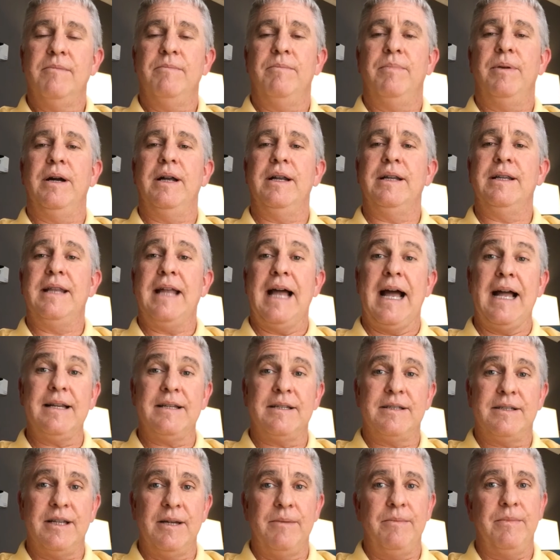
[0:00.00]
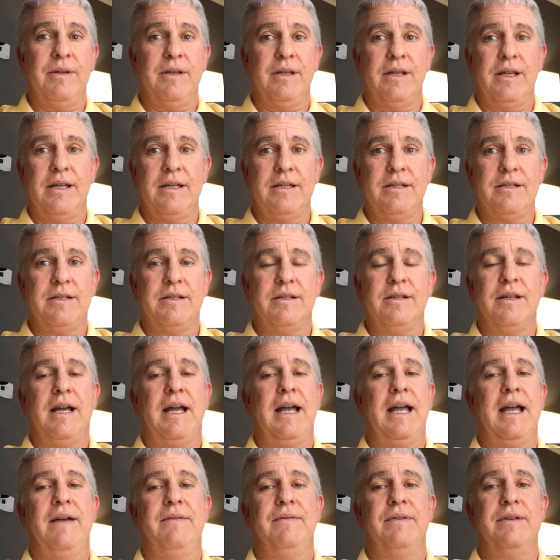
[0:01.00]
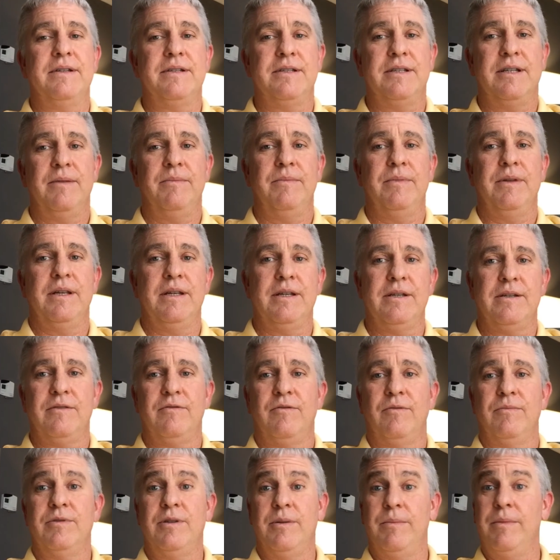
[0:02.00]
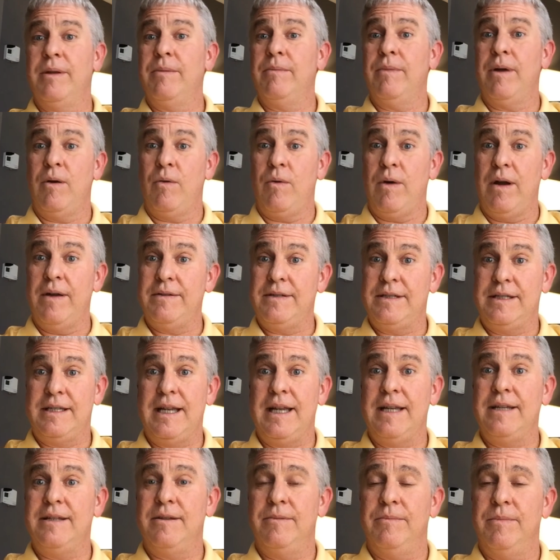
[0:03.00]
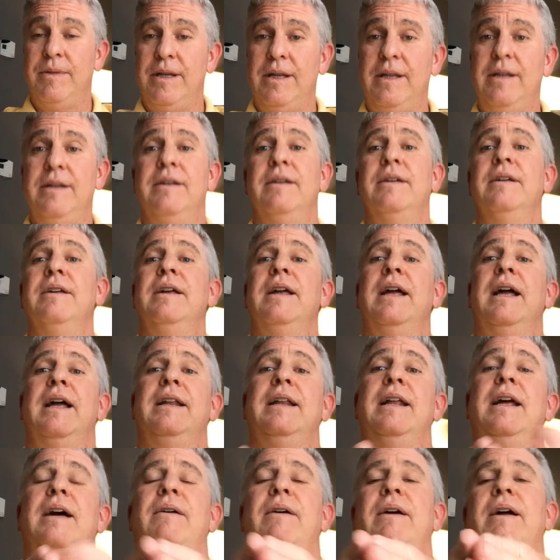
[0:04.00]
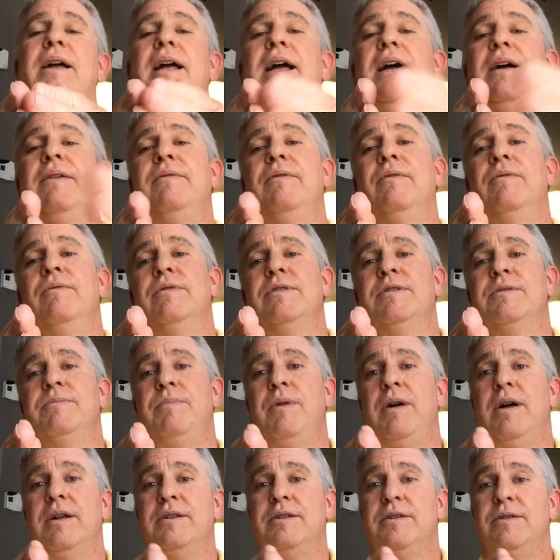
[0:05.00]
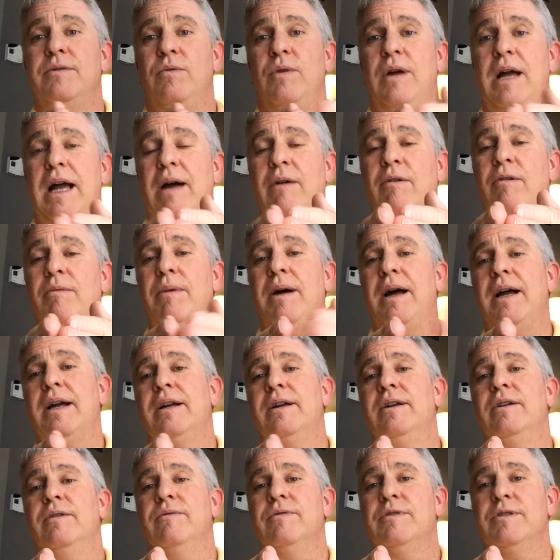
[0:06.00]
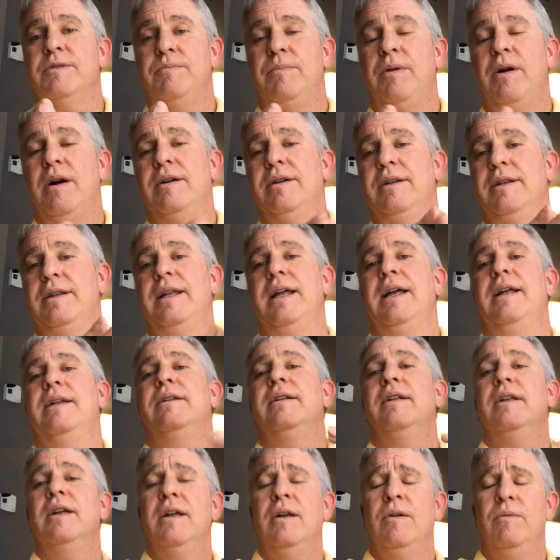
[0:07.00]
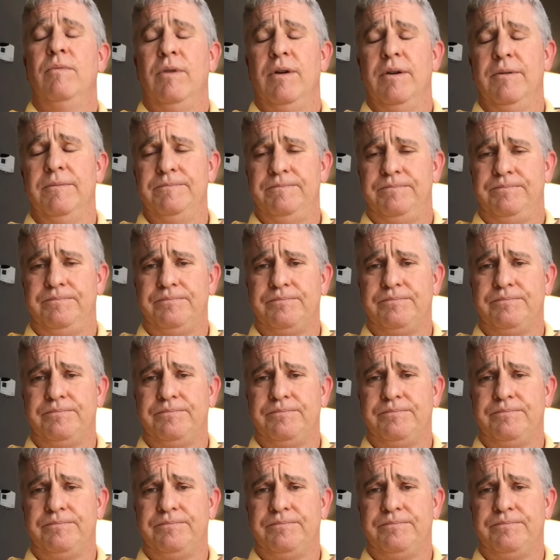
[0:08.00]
but that stimulus, I have a stimulus from something my wife said to me, and now I have a response. How am I going to respond to that? Well,